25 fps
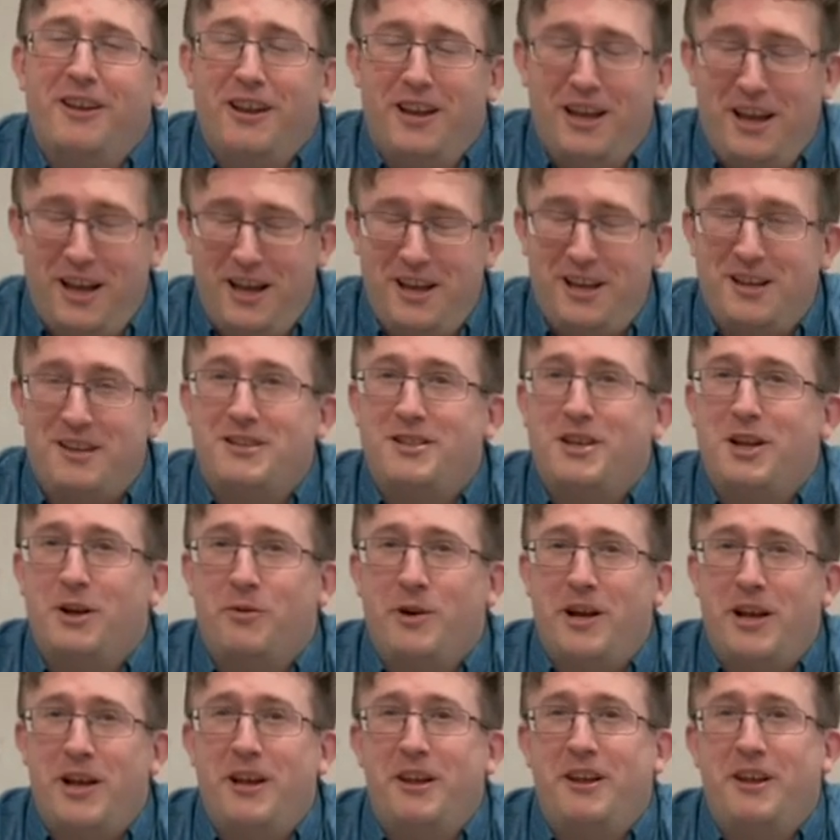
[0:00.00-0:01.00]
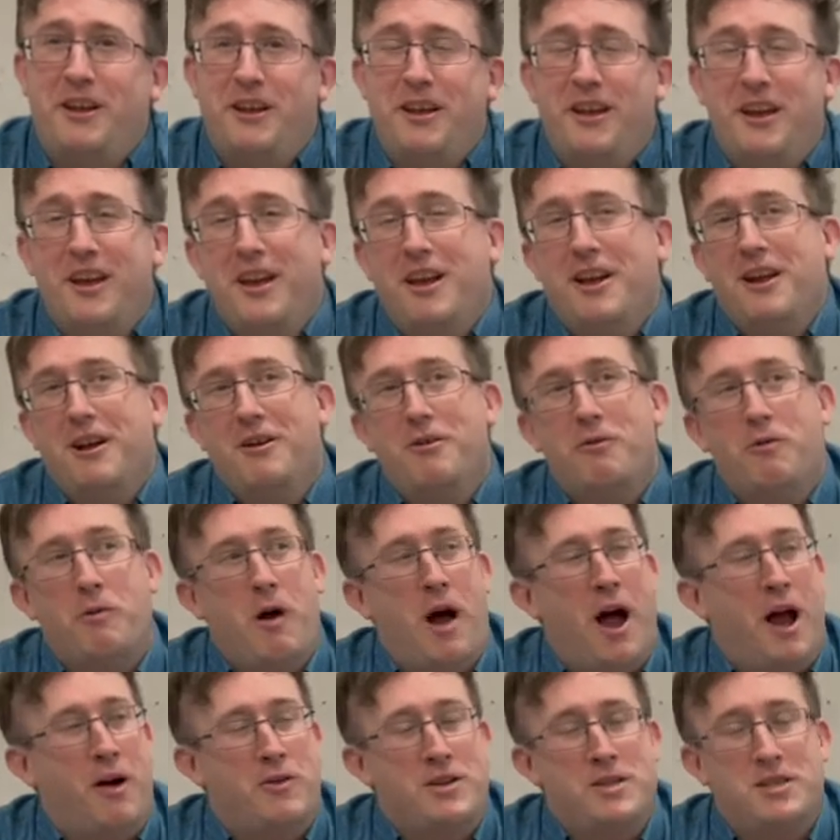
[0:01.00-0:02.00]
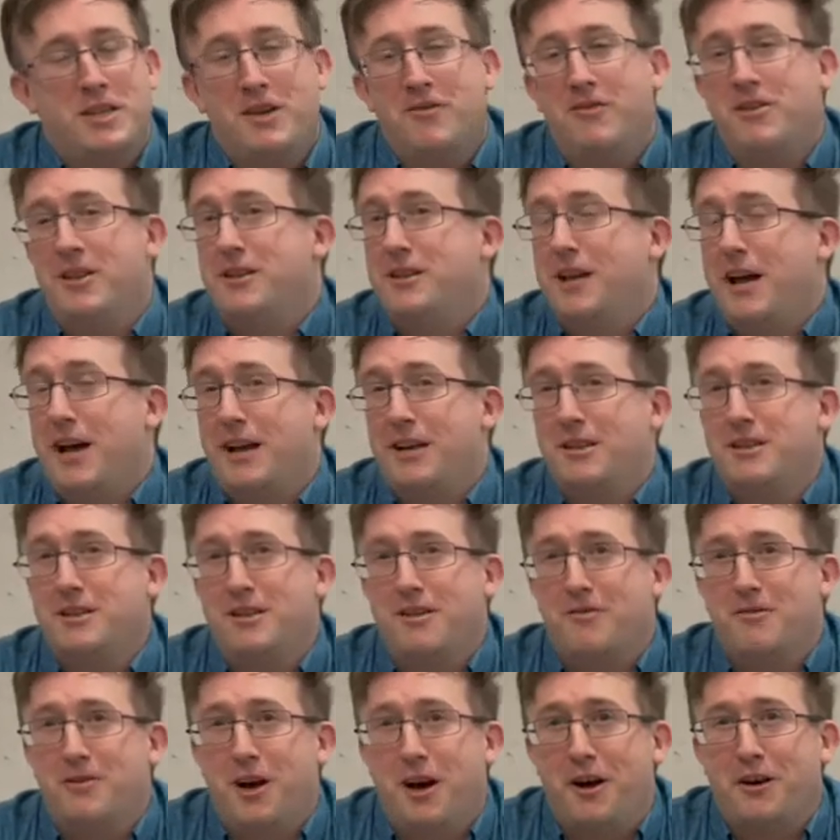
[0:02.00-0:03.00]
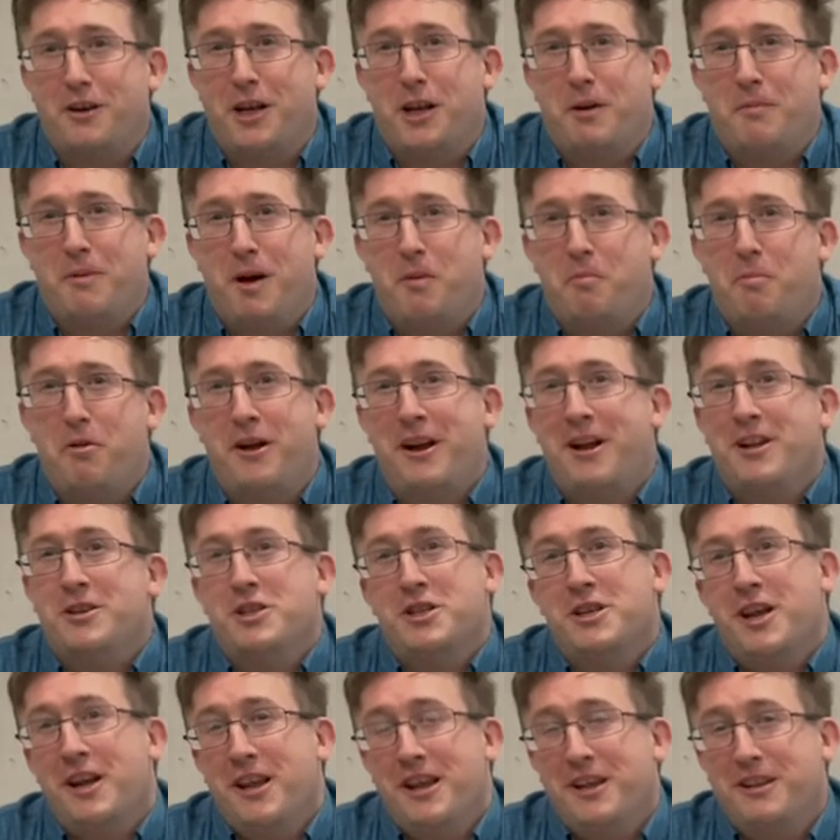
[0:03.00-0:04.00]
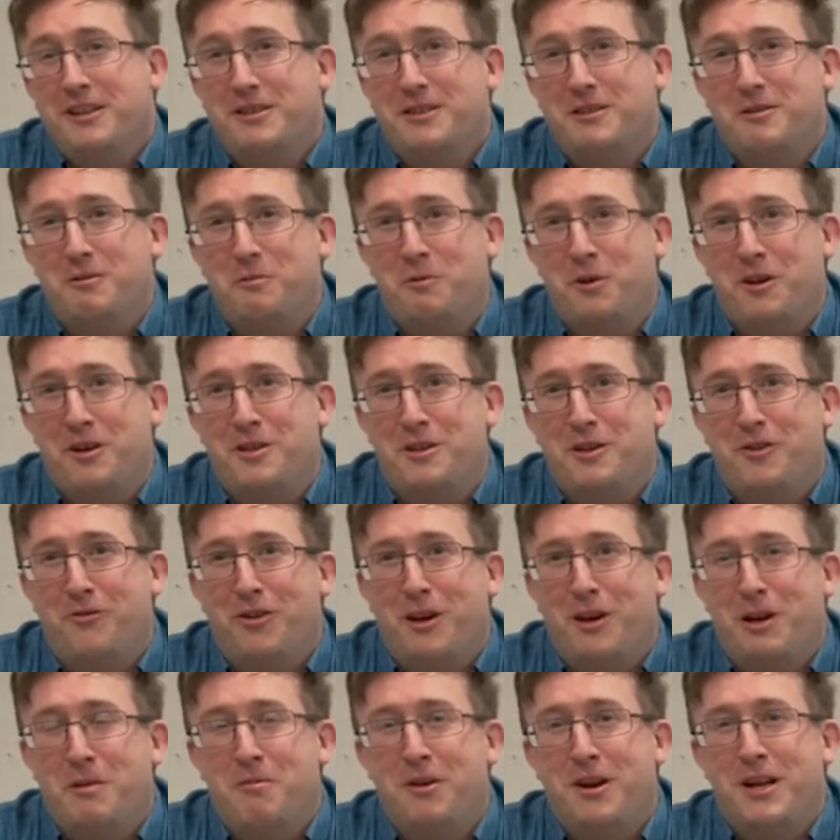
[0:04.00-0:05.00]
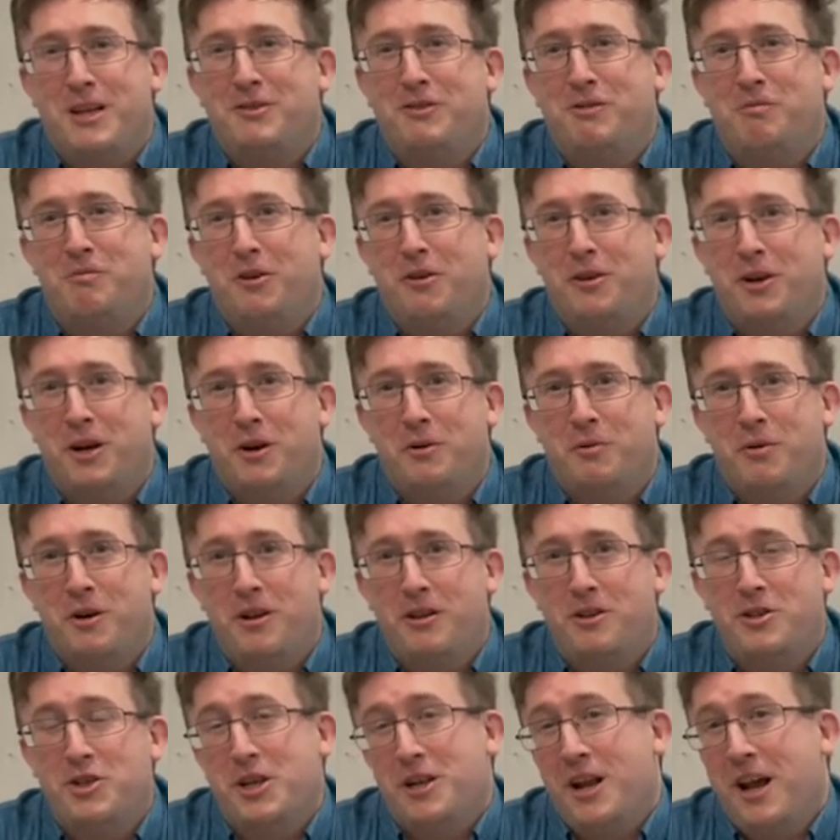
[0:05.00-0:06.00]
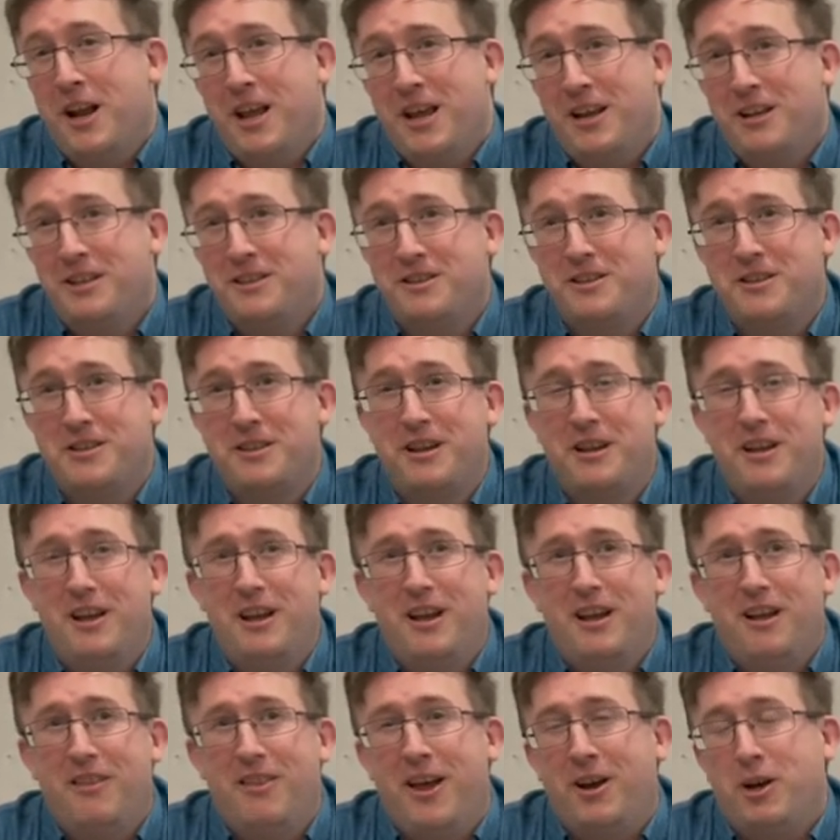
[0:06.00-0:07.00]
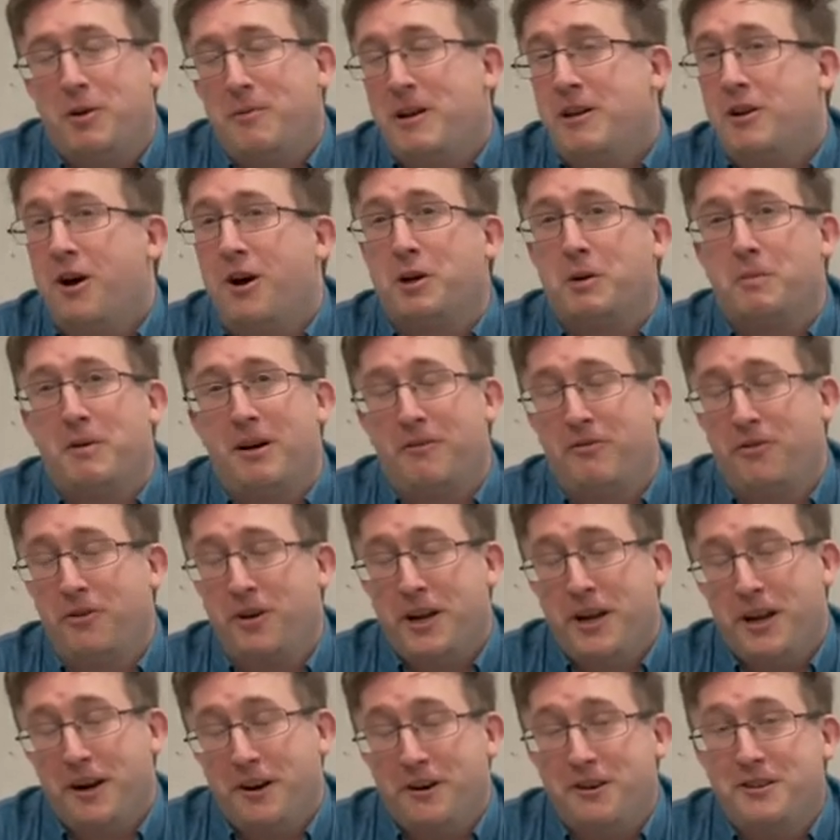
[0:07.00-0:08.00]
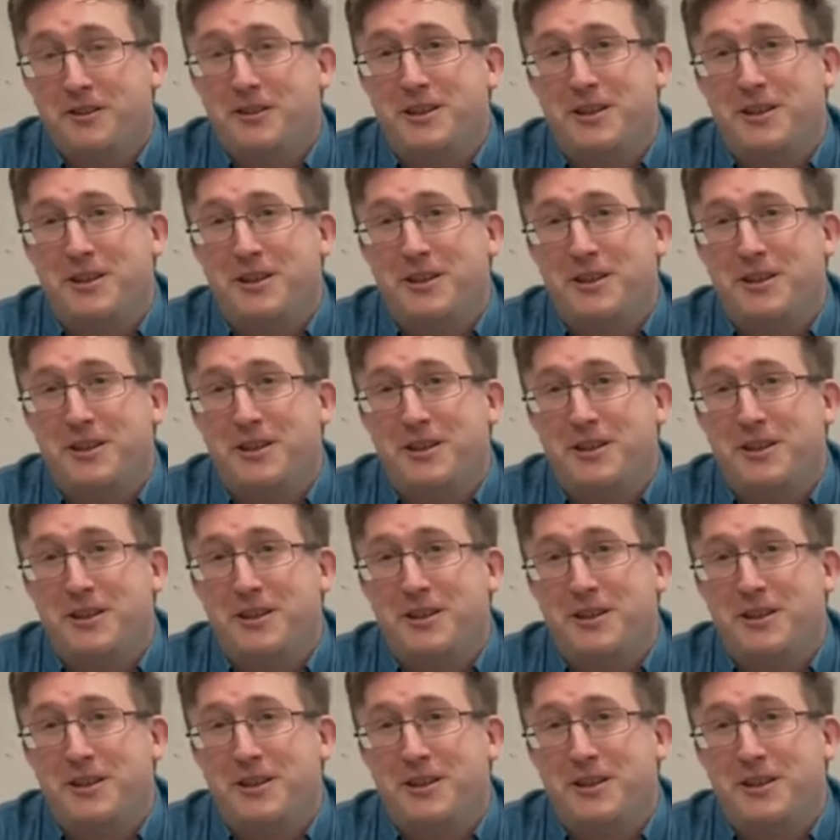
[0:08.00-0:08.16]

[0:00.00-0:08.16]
Yeah, so I was given the task of talking about plant genetics, which if anybody's familiar with genetics, that can be talked about for years.